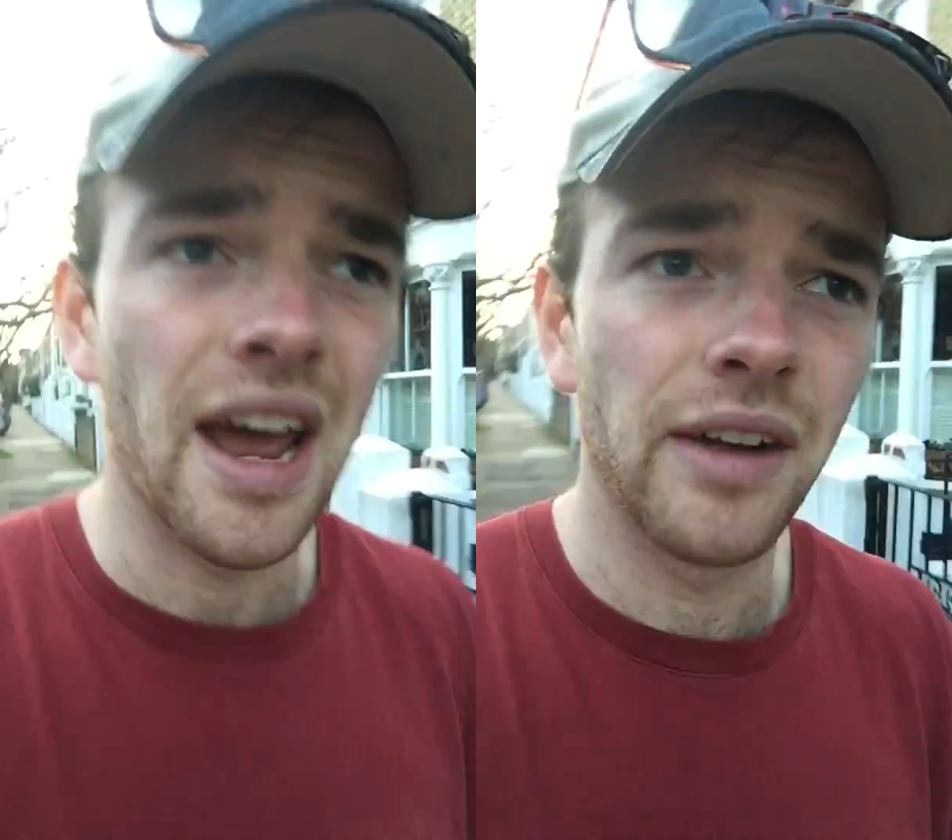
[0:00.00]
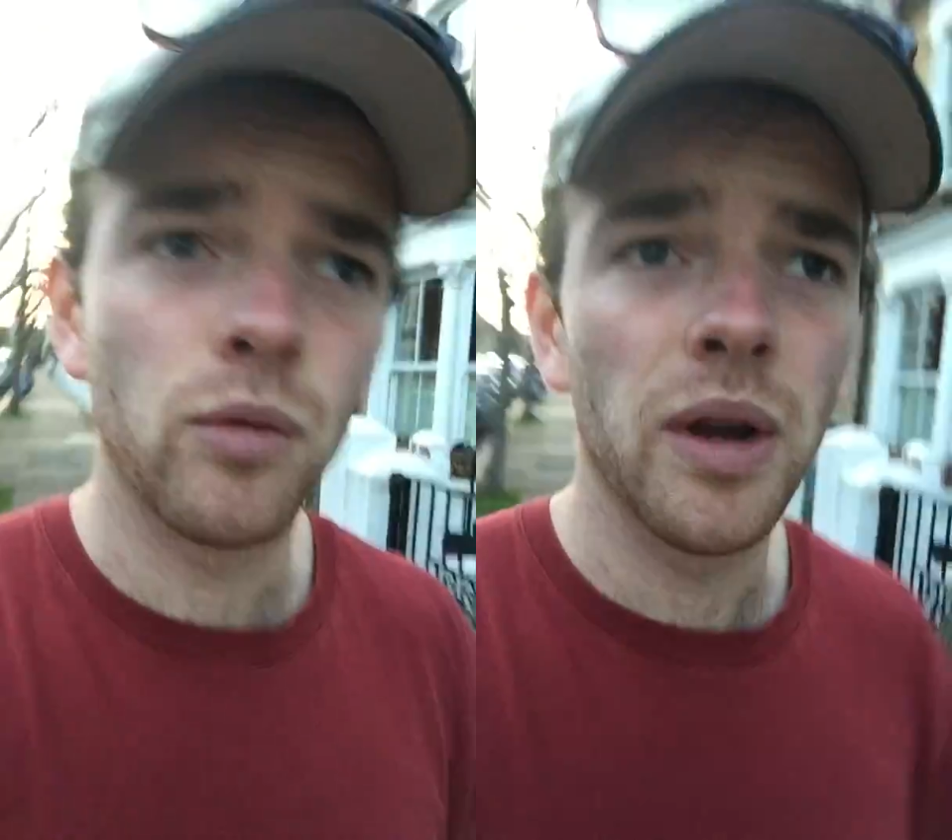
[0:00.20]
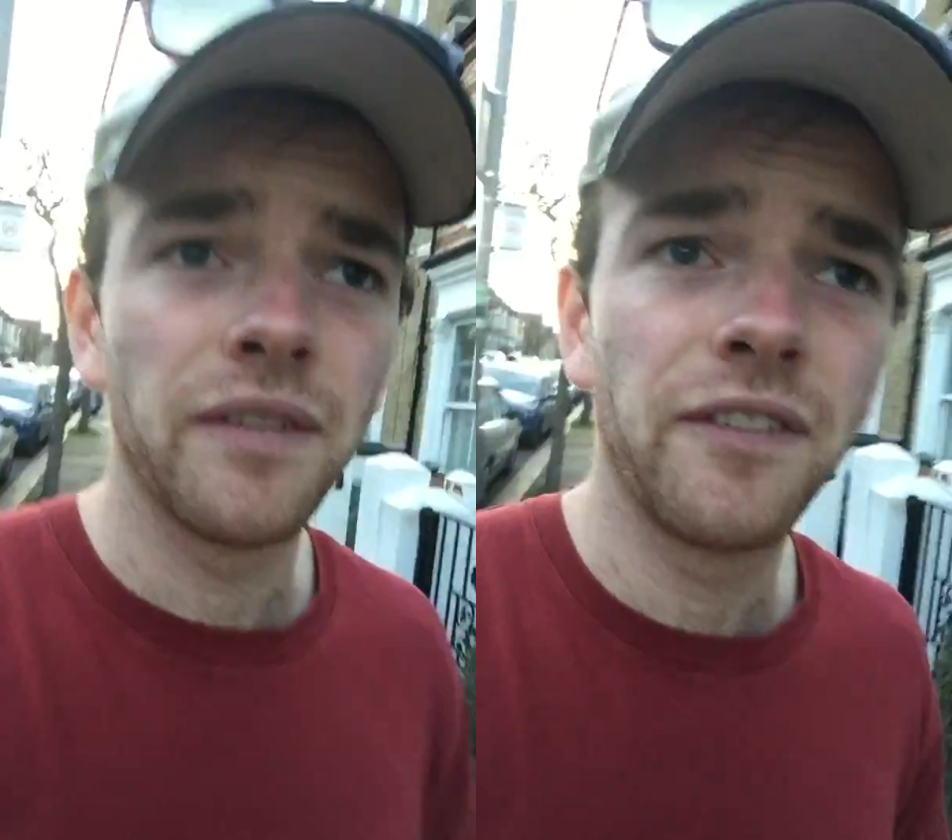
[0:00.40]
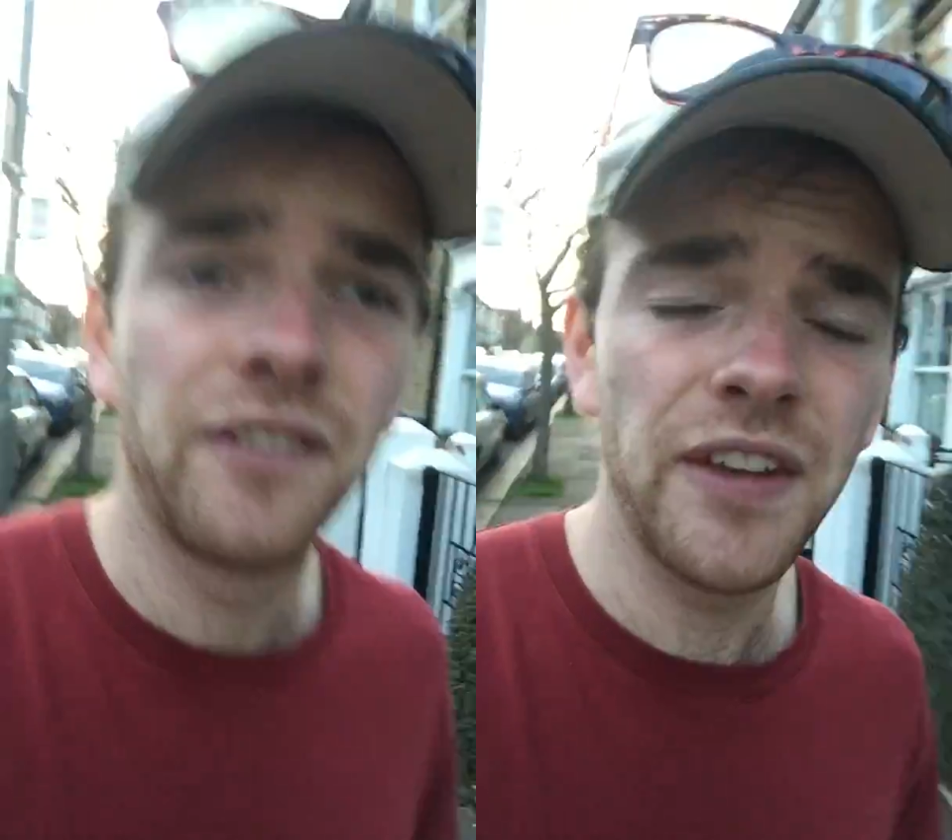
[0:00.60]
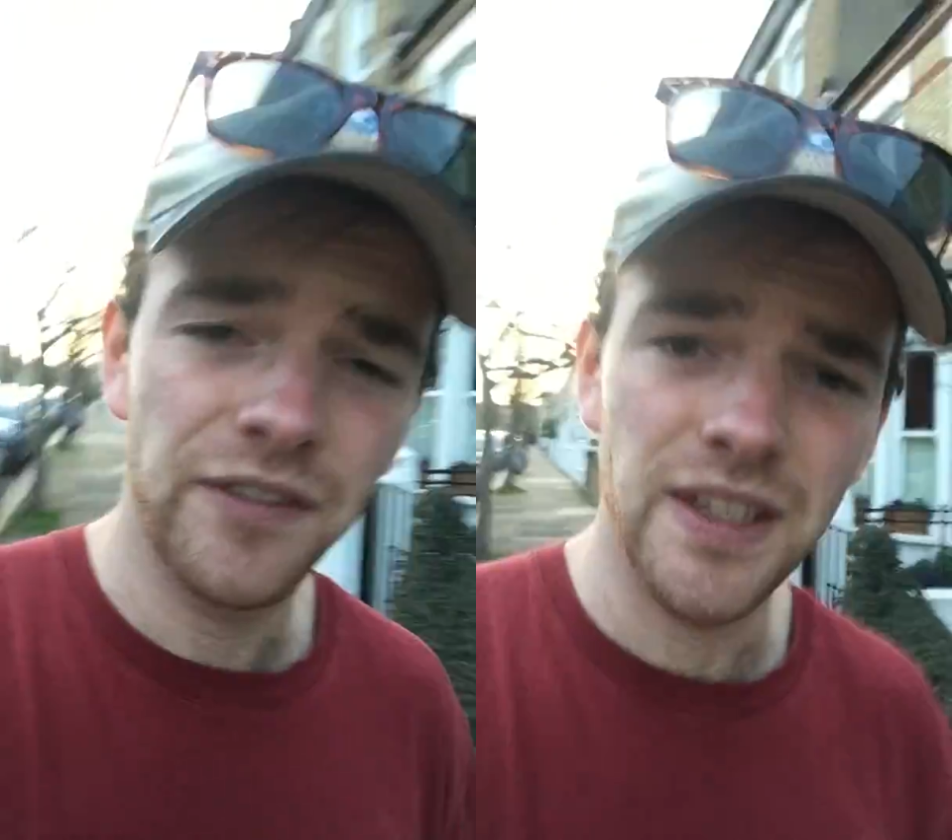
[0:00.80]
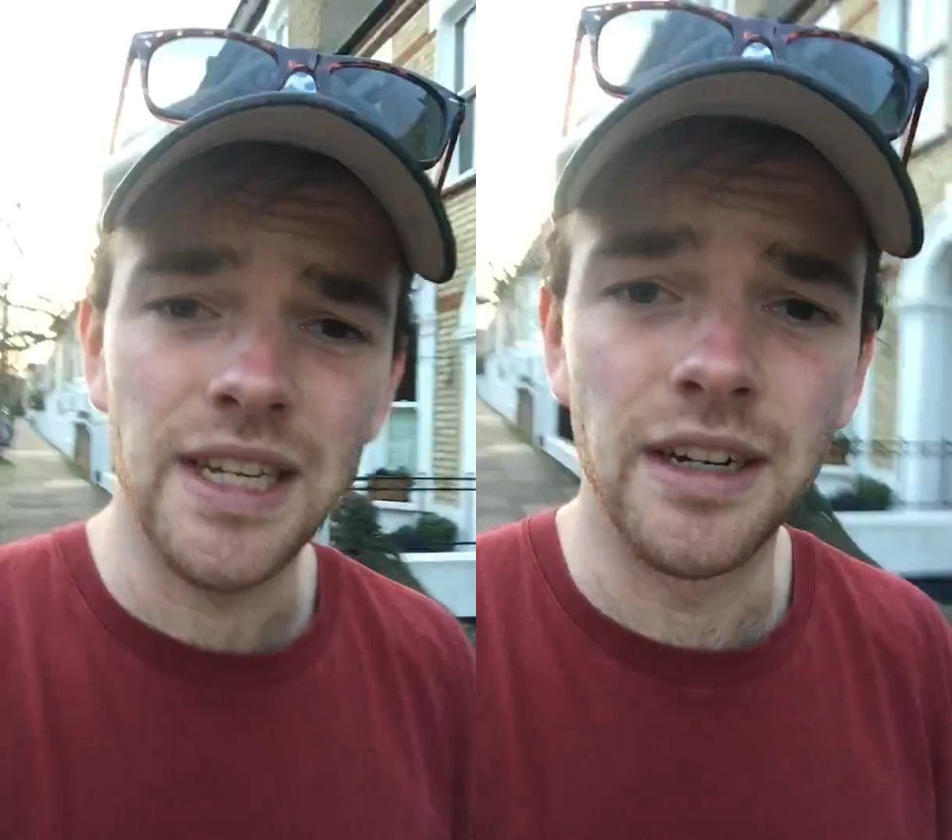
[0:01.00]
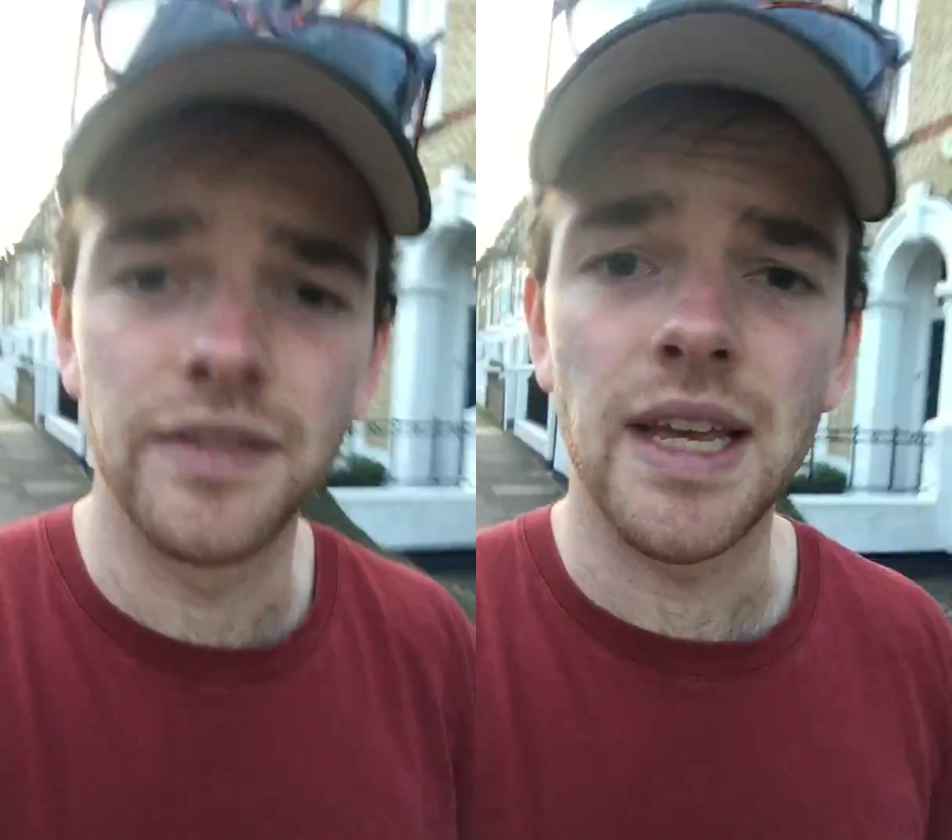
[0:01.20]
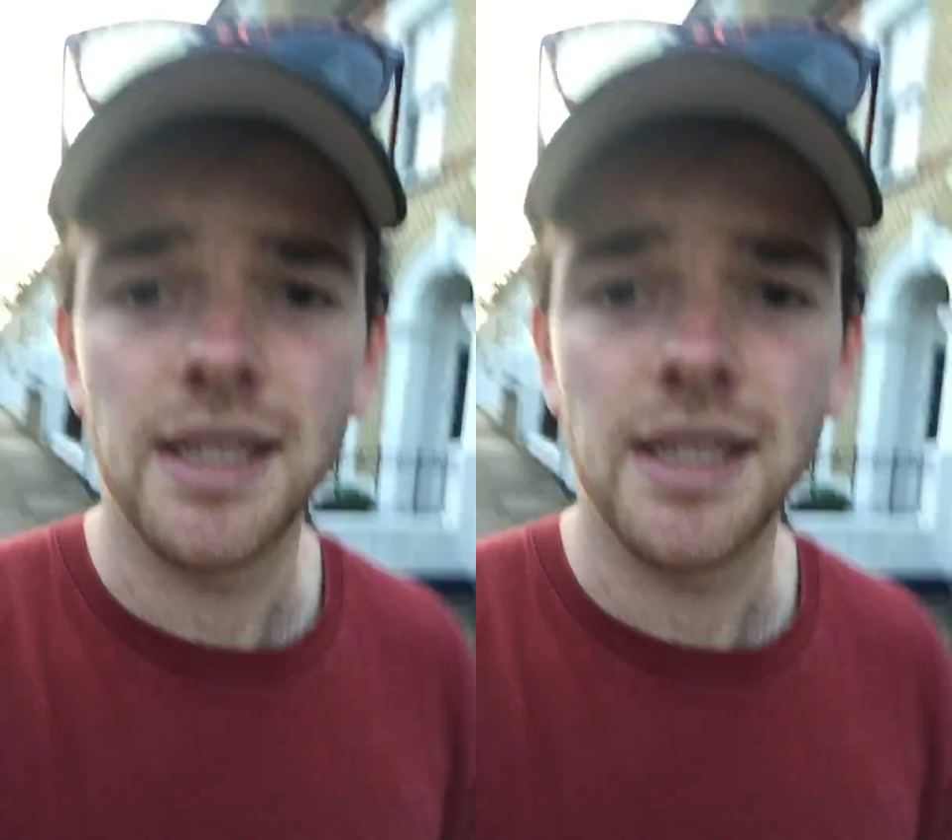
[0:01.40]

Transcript: and have won 15 of their